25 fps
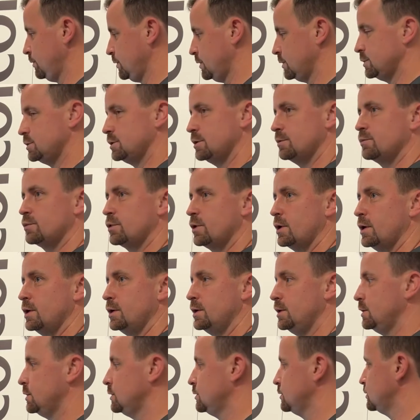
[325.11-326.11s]
we can jump
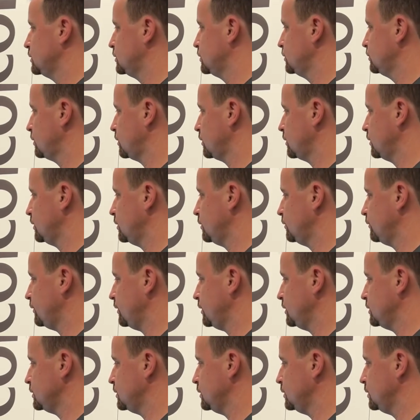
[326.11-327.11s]
right into our
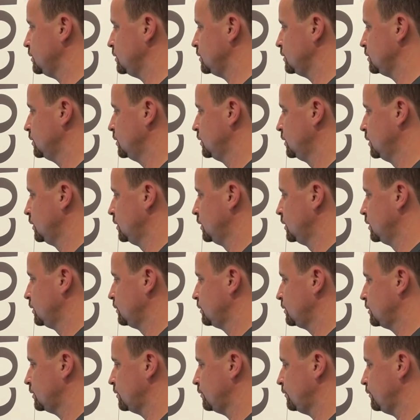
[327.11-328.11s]
interface here.
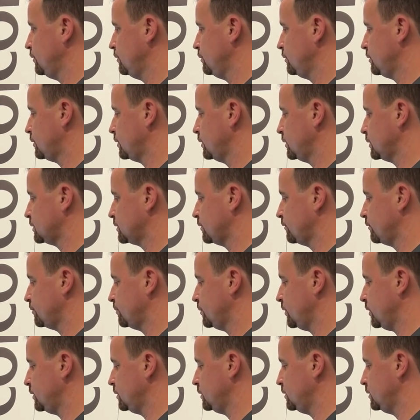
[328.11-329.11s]
With a few clicks of a
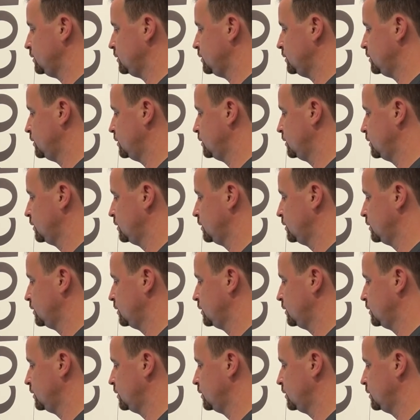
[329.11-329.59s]
button,